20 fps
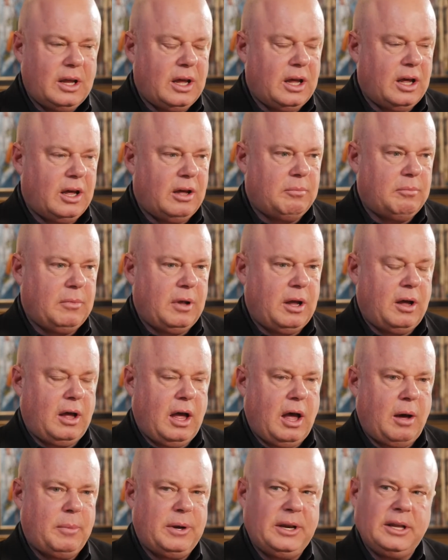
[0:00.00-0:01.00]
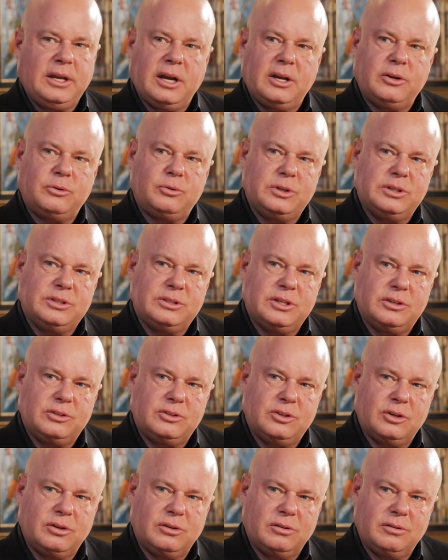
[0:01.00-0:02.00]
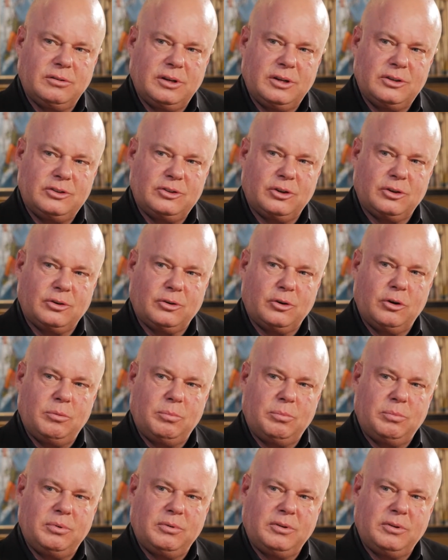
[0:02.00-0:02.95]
How many countries is your group